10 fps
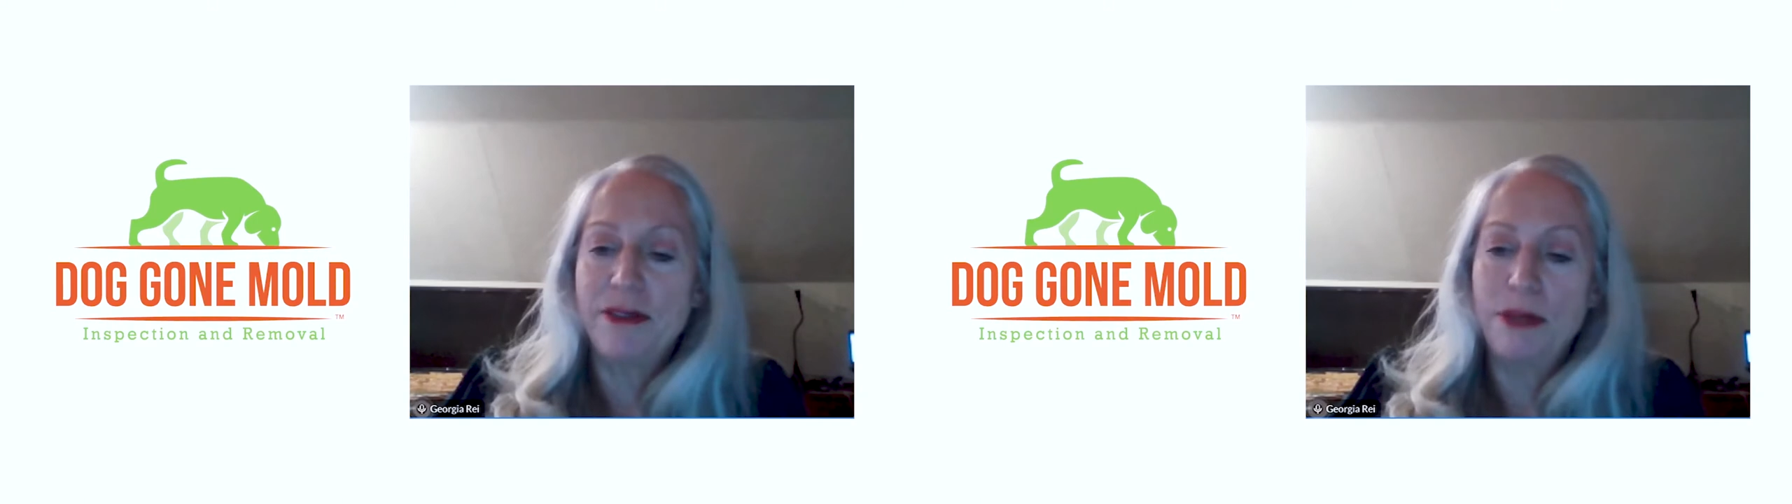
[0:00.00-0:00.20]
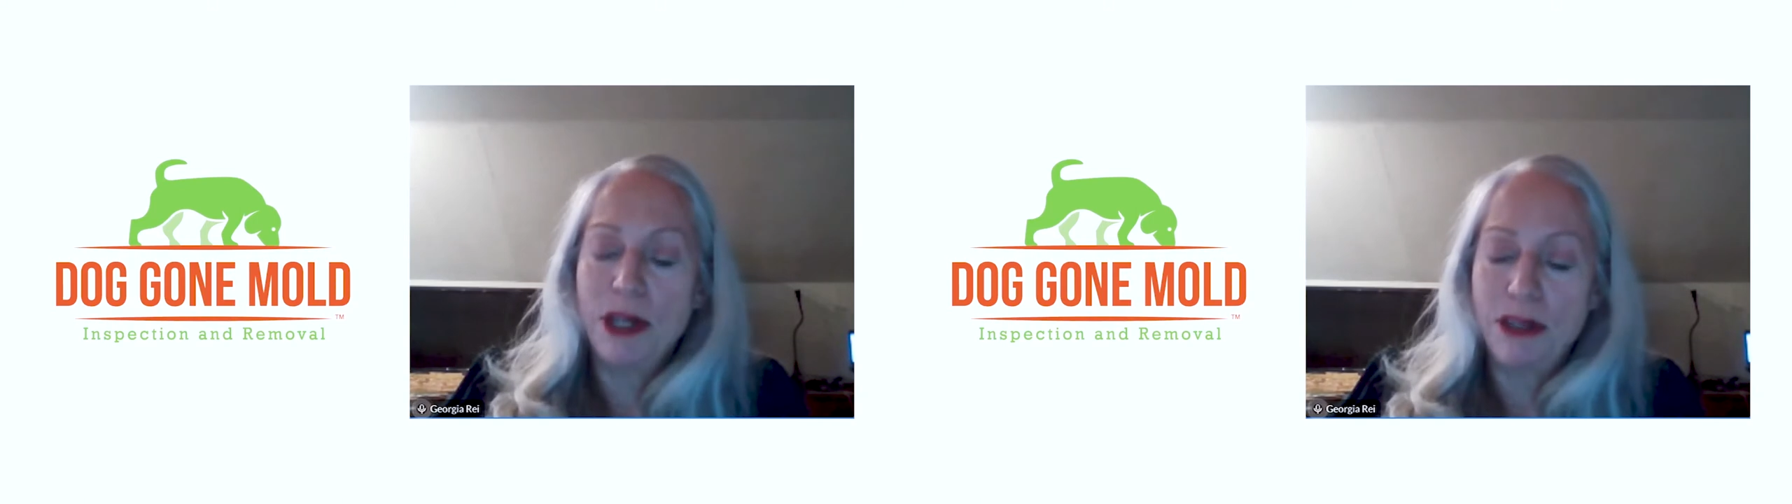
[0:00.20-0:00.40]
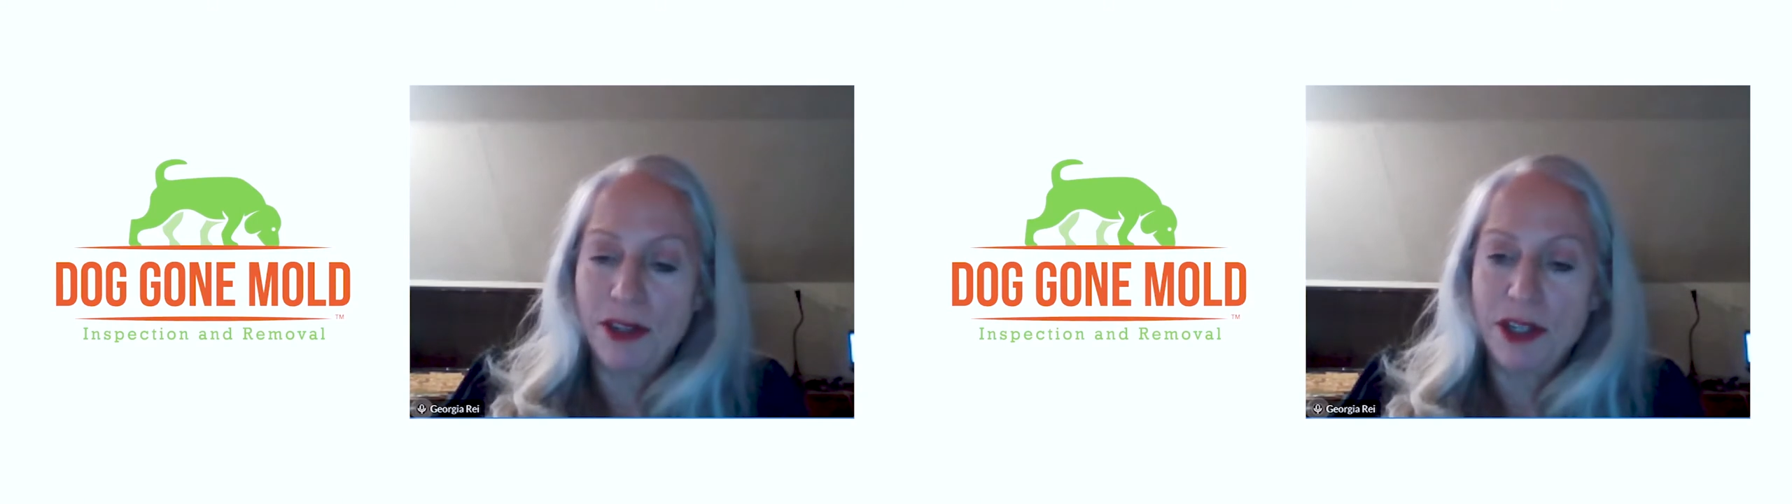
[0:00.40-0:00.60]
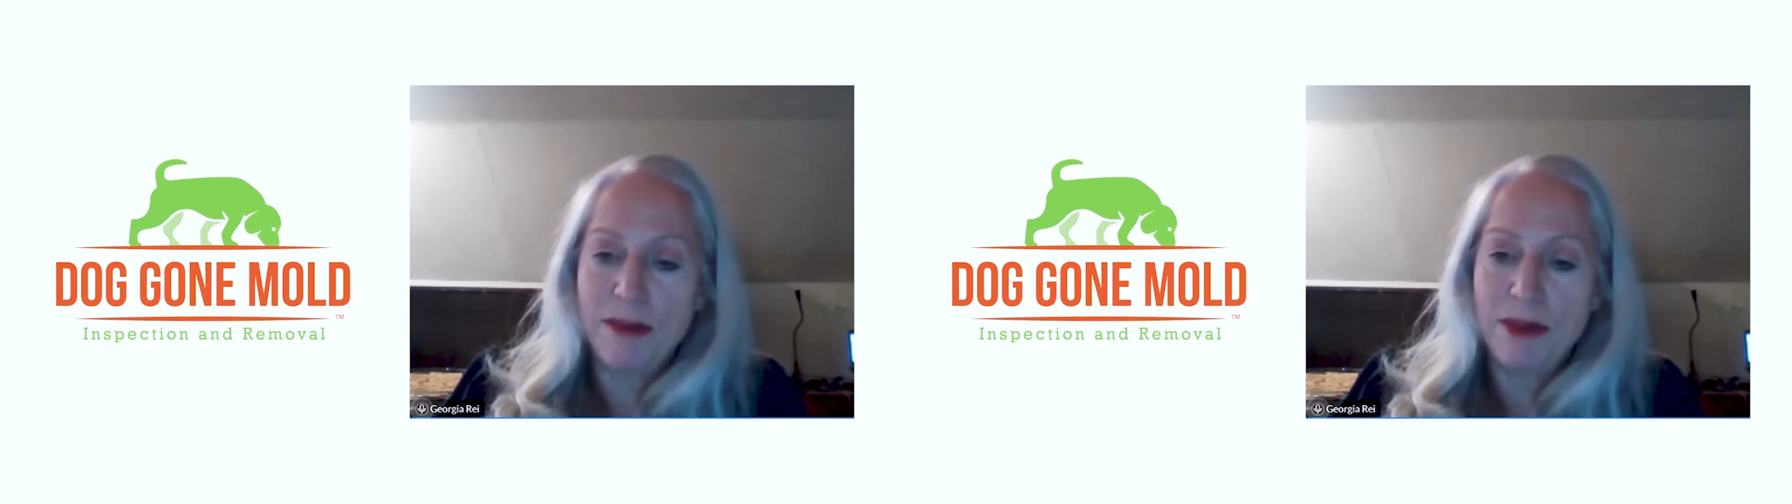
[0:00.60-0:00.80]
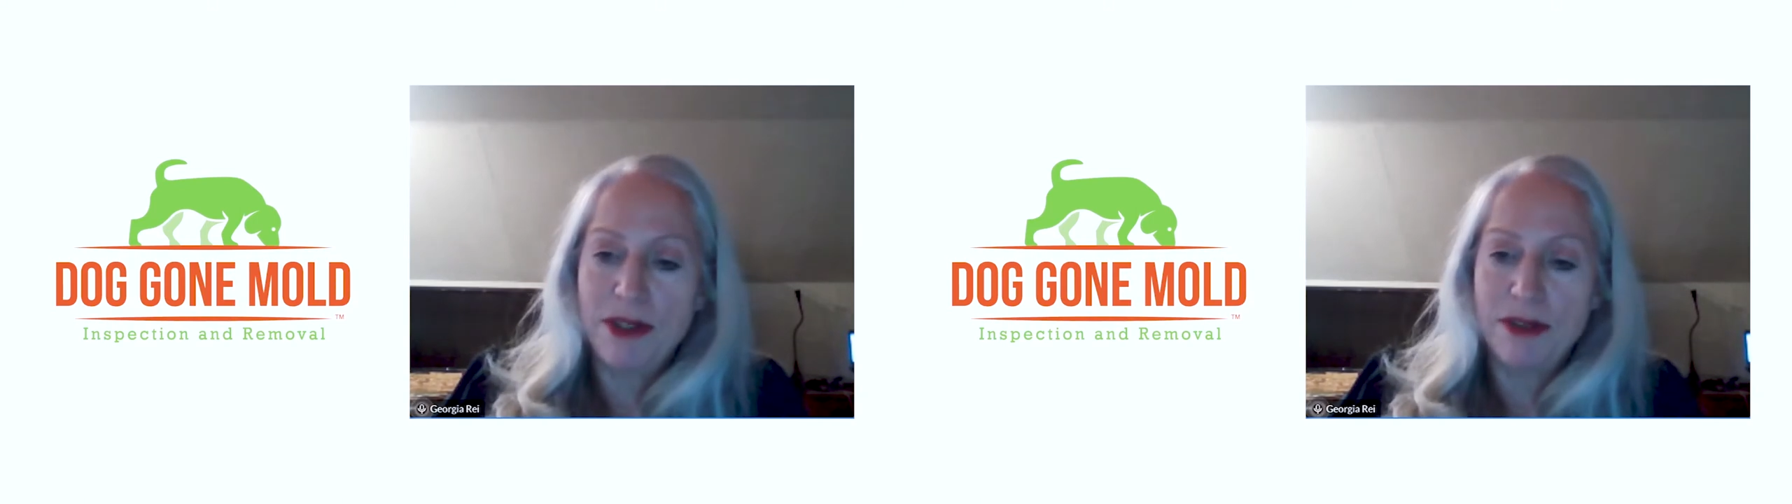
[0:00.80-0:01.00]
from the University
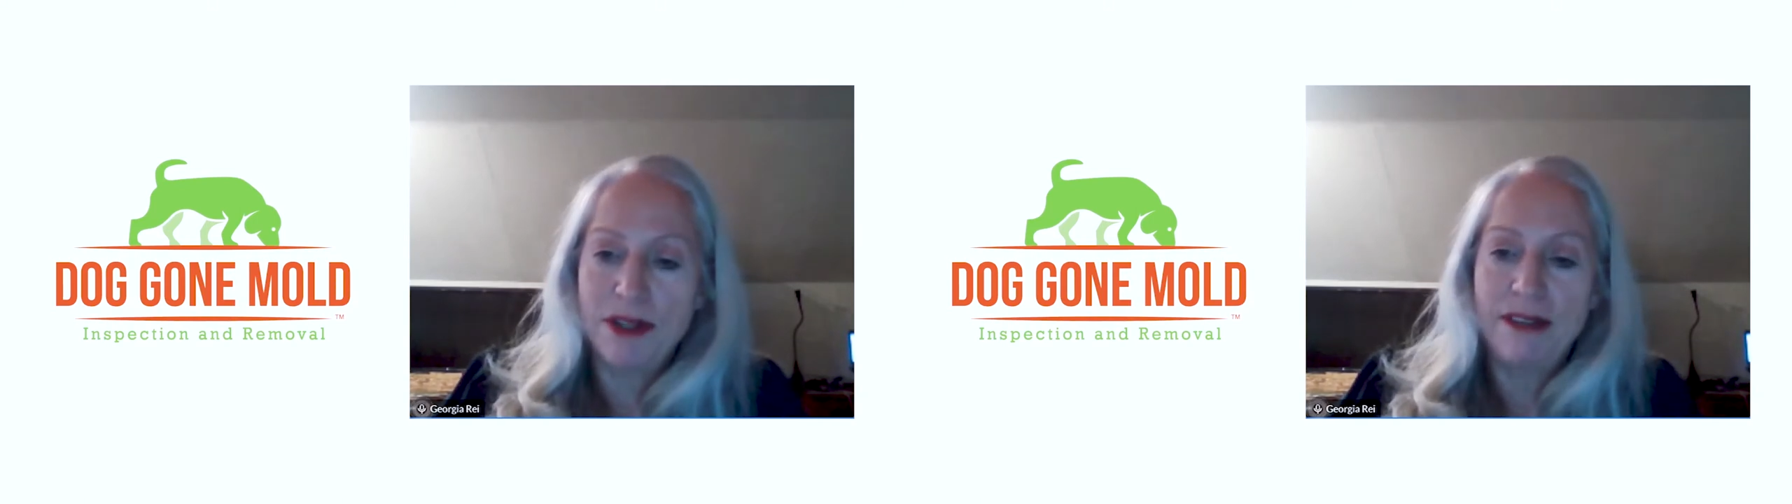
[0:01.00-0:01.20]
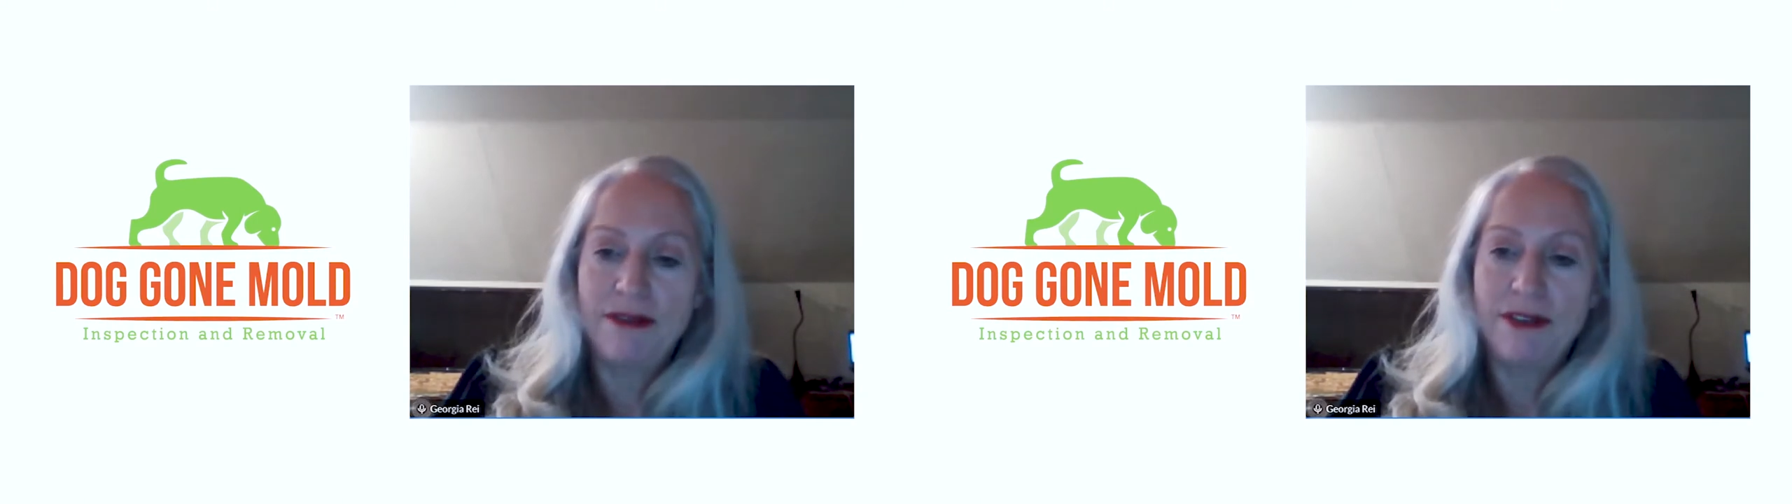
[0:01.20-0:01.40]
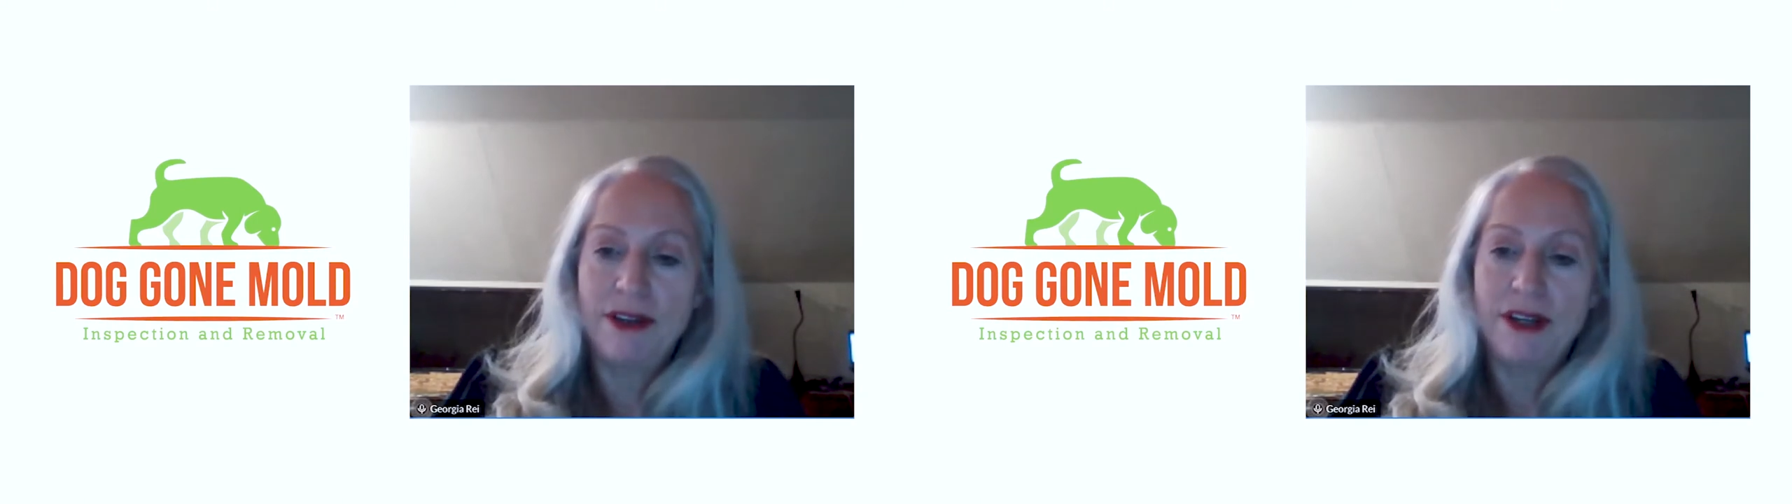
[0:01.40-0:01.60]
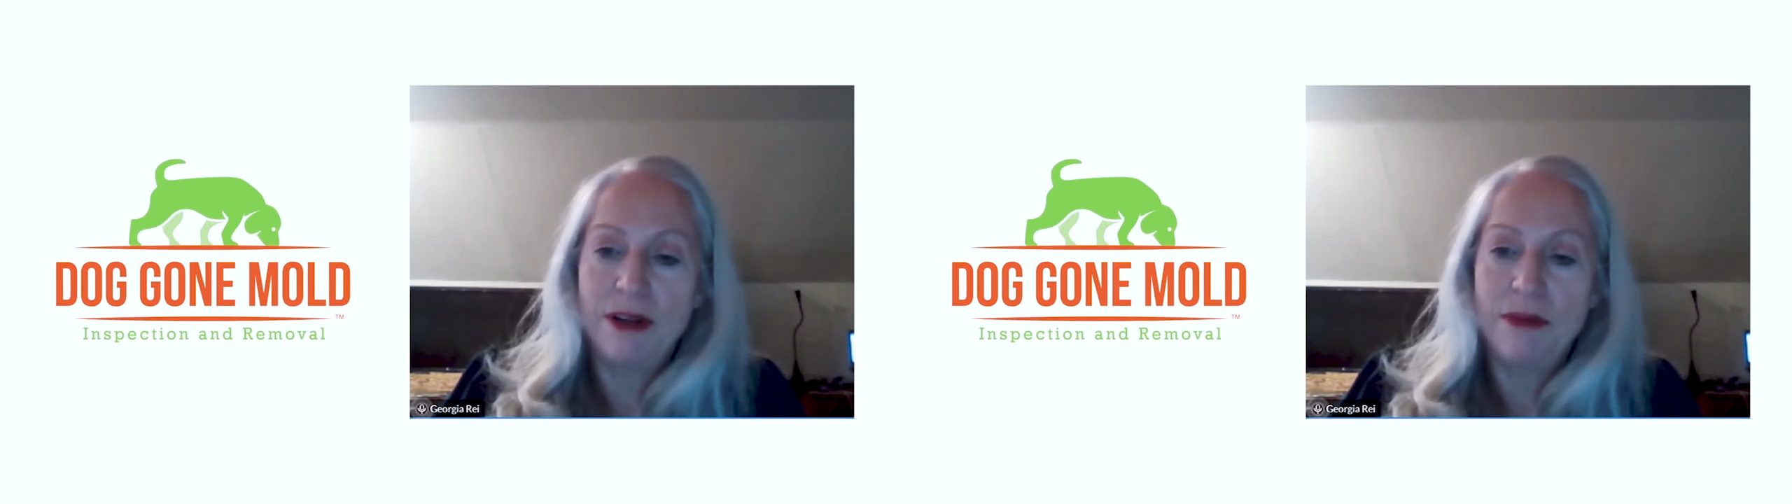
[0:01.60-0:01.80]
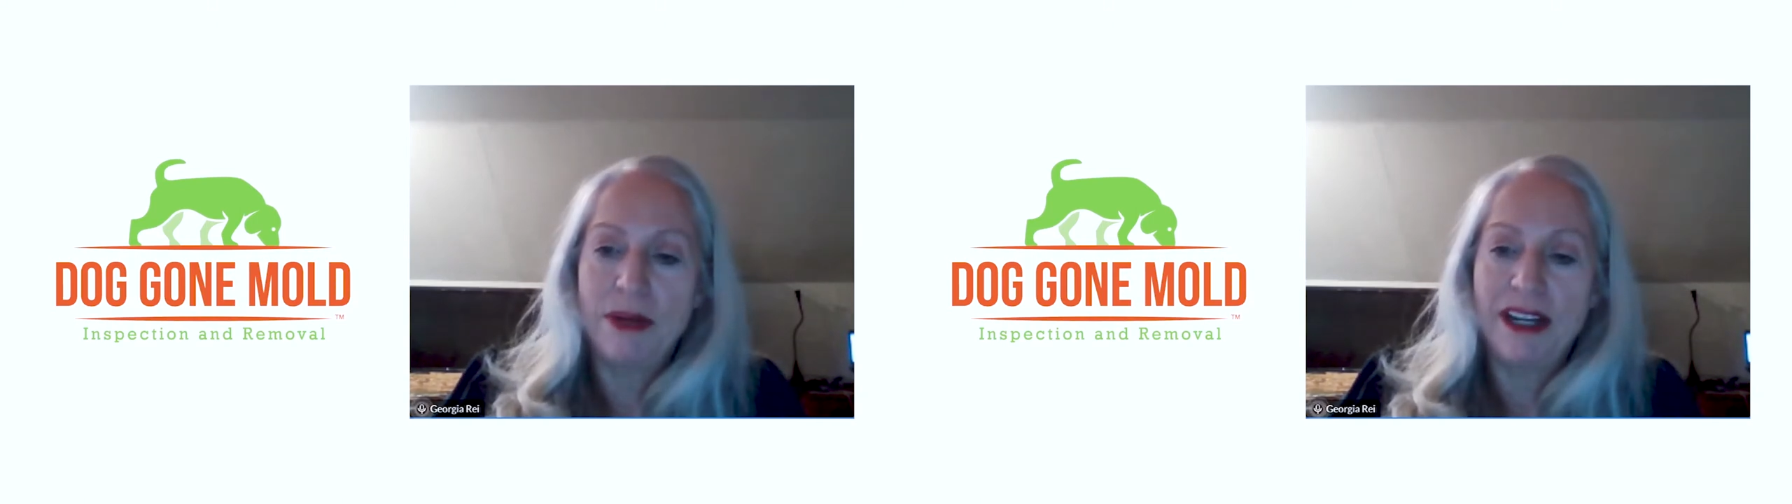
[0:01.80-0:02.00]
of Missouri for
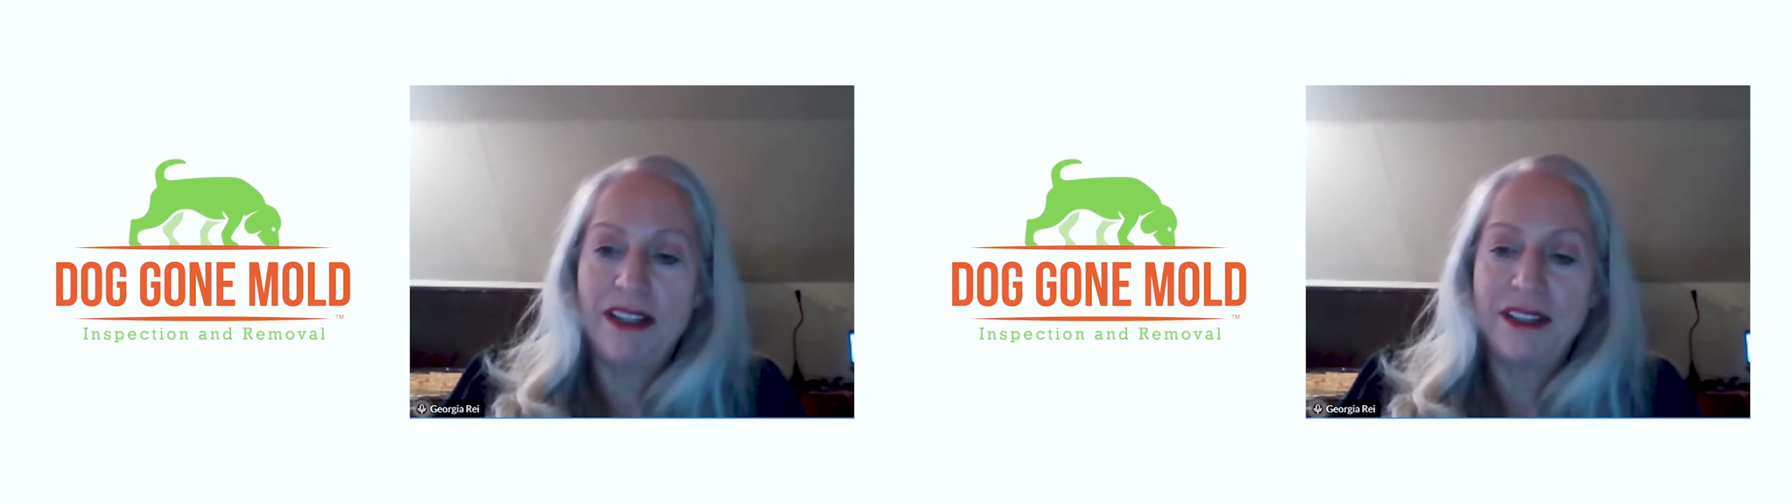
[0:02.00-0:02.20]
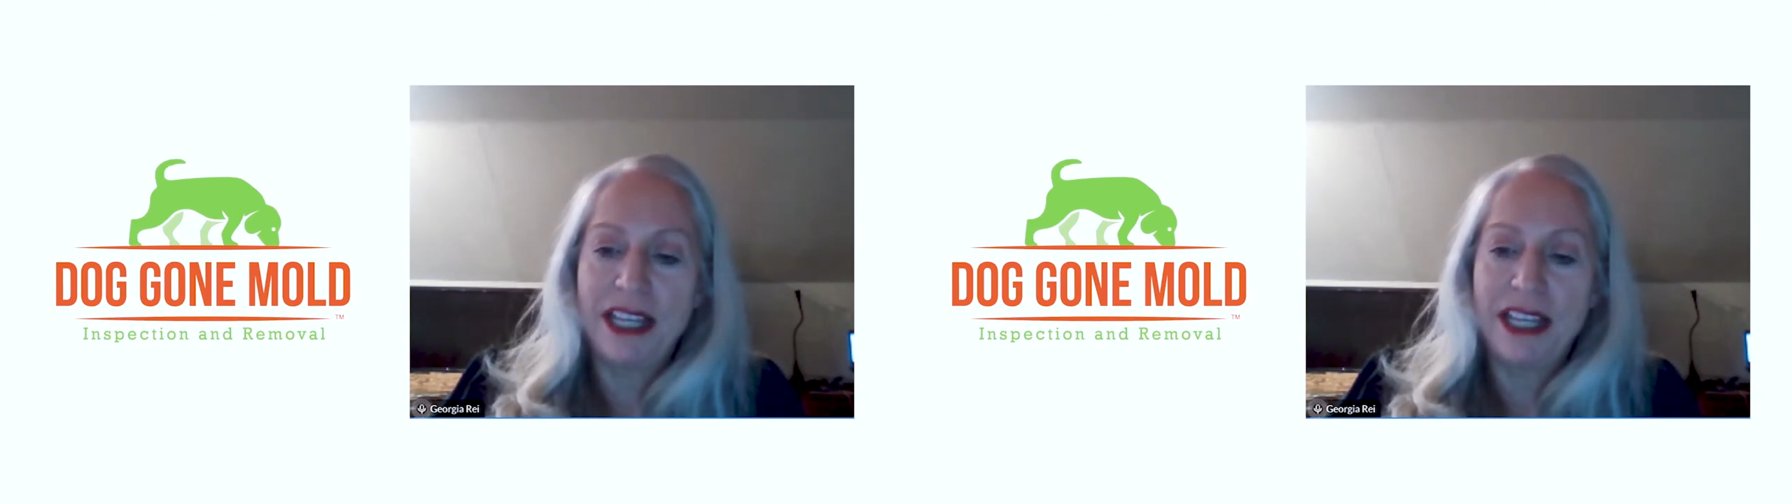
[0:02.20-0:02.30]
a while,